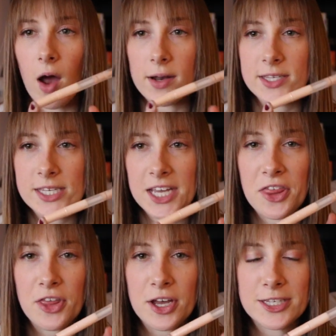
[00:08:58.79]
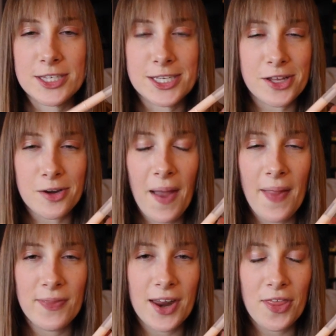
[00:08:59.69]
honestly like the concealer
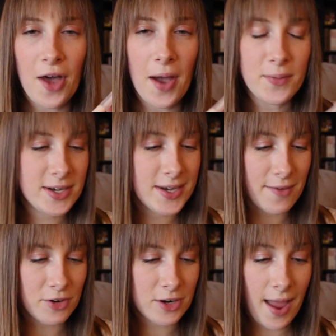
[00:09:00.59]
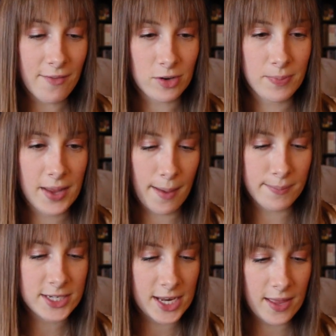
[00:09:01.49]
pen that I thought would never ever be
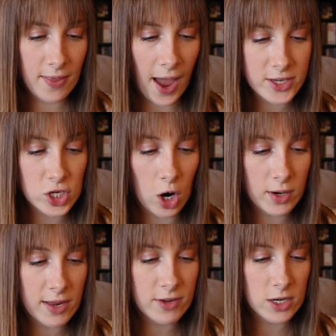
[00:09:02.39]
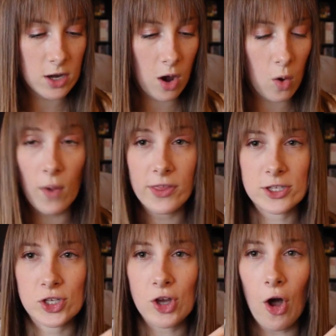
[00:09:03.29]
empty. I don't even know what this is